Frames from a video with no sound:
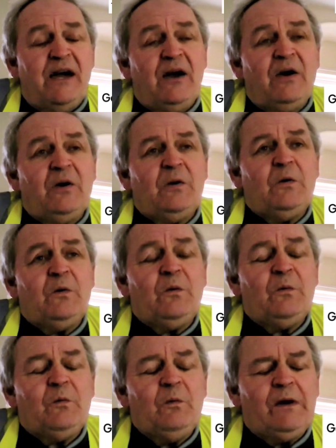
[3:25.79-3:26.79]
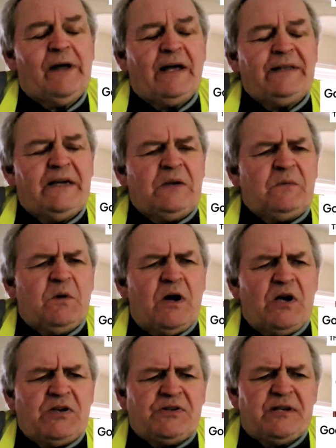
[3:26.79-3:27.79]
So what I
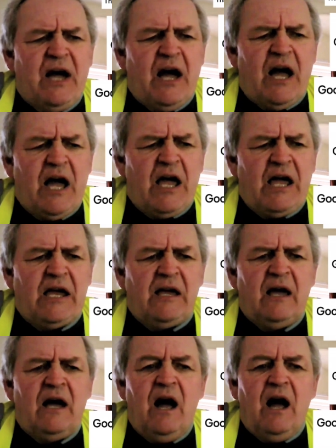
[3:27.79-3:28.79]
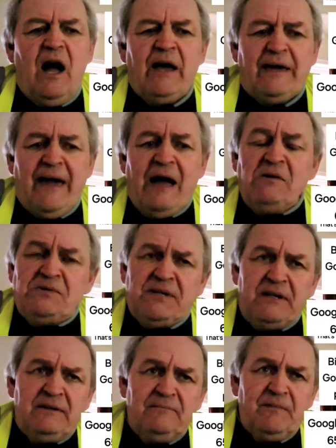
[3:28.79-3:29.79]
did was I I
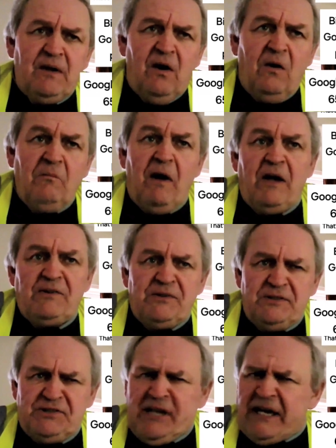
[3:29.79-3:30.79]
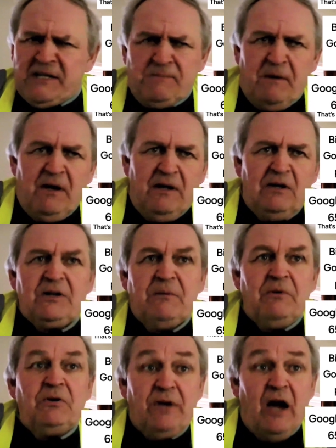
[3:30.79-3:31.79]
counted on my six mile
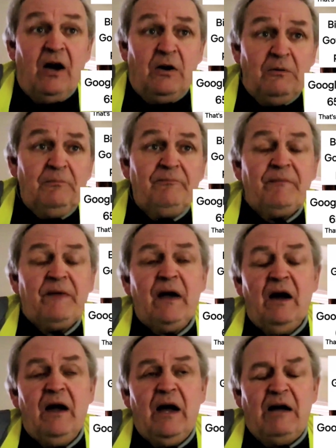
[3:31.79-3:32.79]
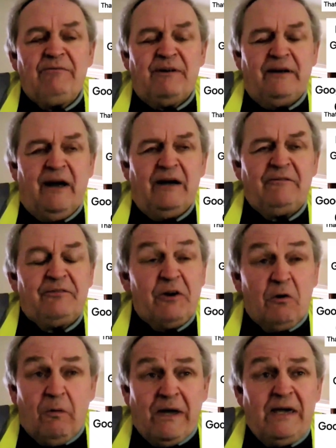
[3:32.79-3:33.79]
commute home uh, every
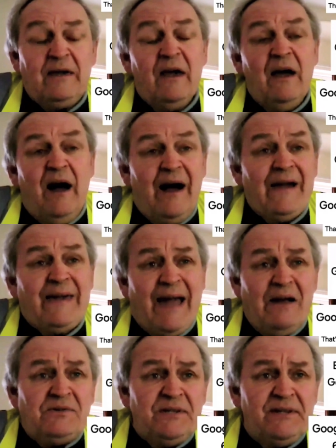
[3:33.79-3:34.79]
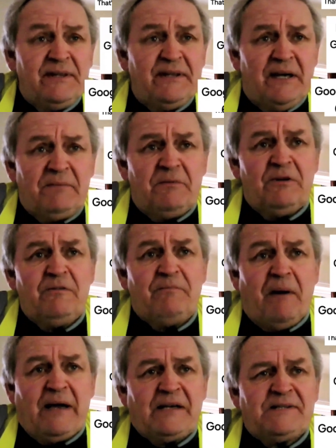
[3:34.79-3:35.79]
night for a week. I counted the number
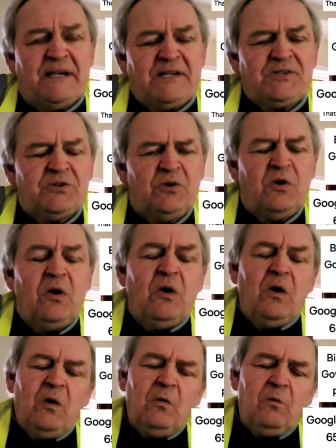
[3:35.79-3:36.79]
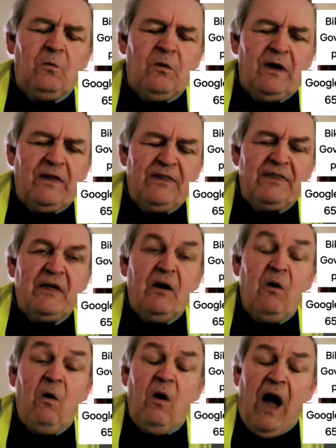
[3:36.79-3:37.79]
of bikes I saw with